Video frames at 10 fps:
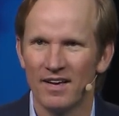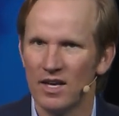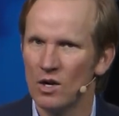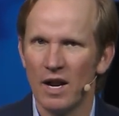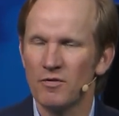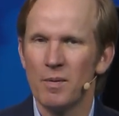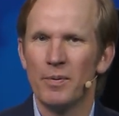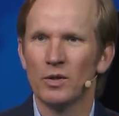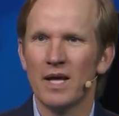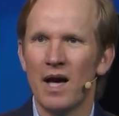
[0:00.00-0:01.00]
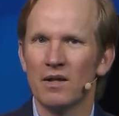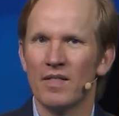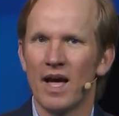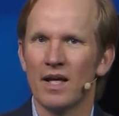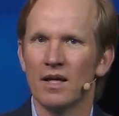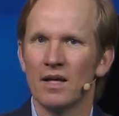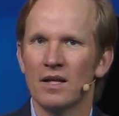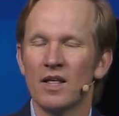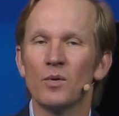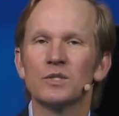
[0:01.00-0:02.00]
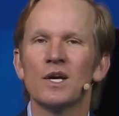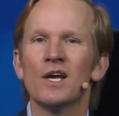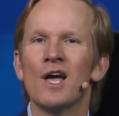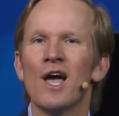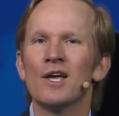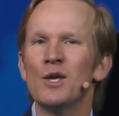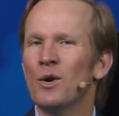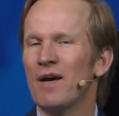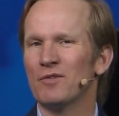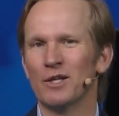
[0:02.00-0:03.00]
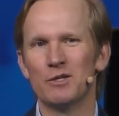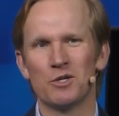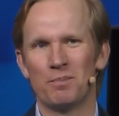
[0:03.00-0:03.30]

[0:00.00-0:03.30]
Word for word: You don't have to be pulled down in that. In other words, you don't have to lose your